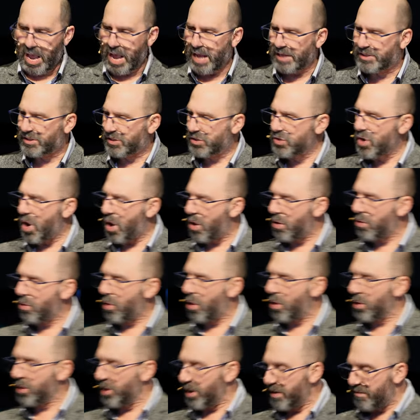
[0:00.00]
It's no
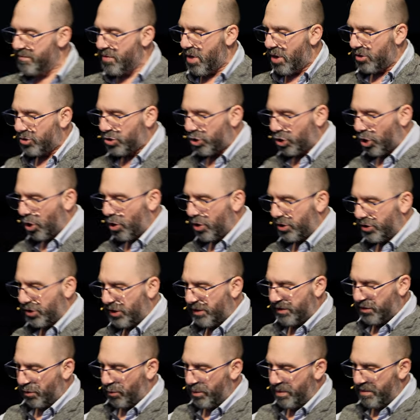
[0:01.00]
longer, even though
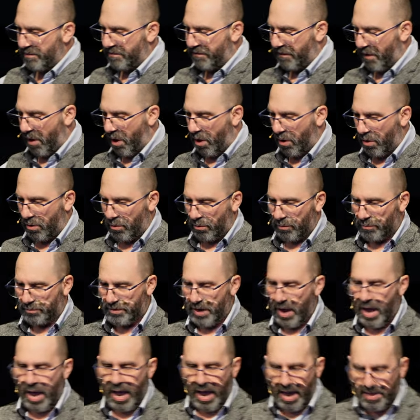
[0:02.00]
churches are
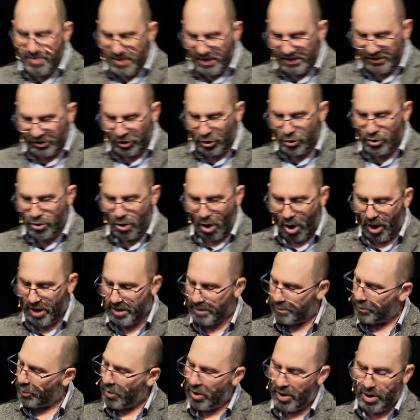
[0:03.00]
involved and there's
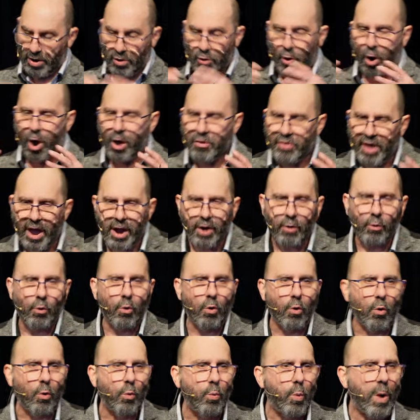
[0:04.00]
united prayer, and they're
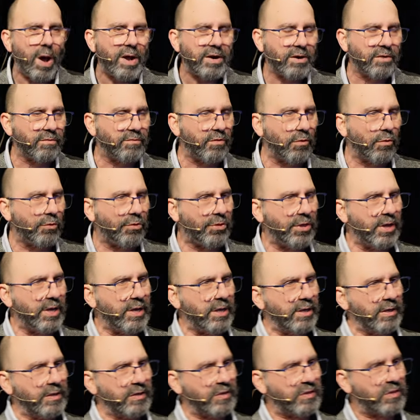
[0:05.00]
all wonderful
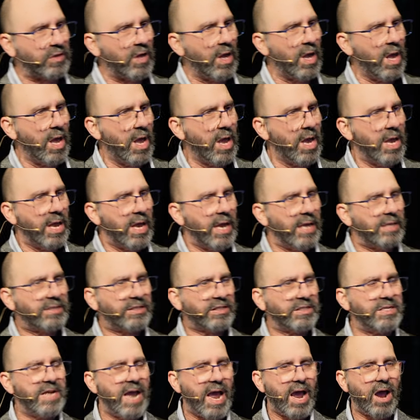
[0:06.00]
things,
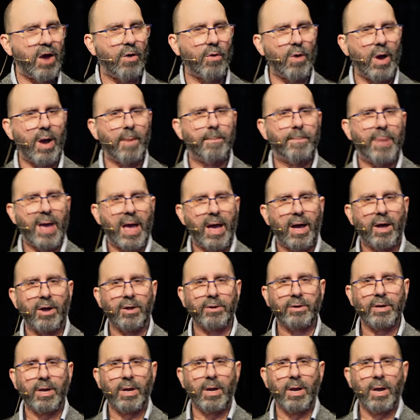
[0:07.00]
it's now
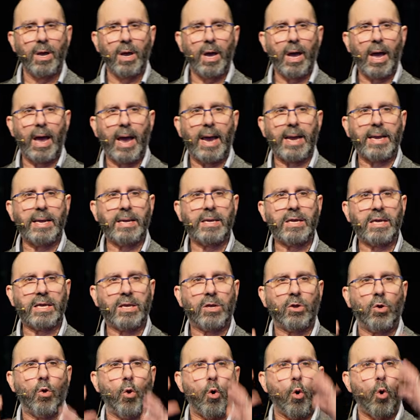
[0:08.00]
about an
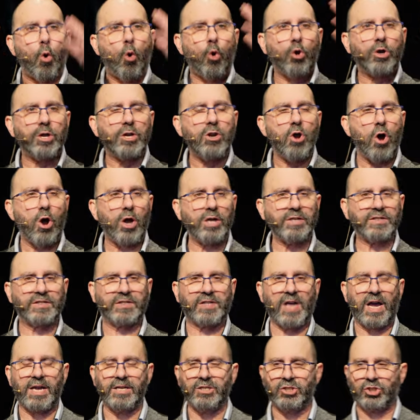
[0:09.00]

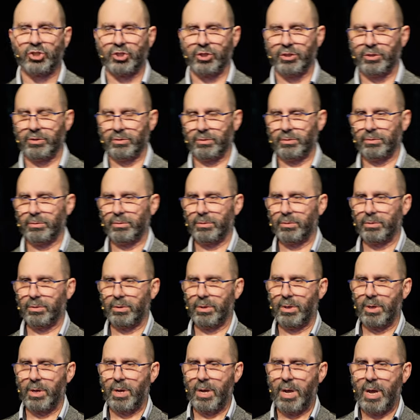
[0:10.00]
organisation
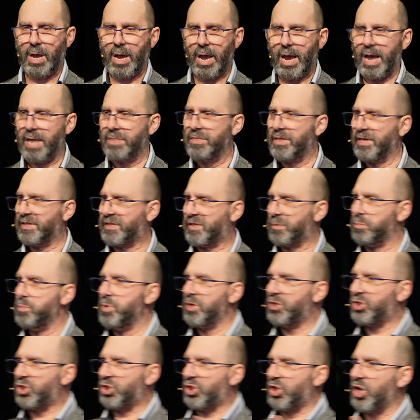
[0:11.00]
and this
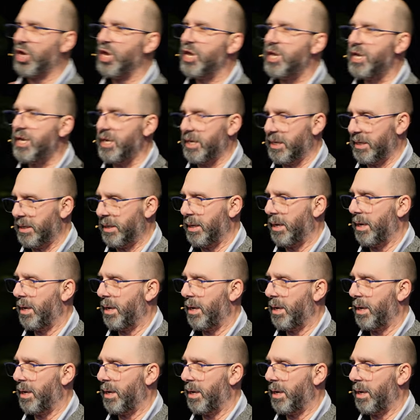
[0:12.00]
machine,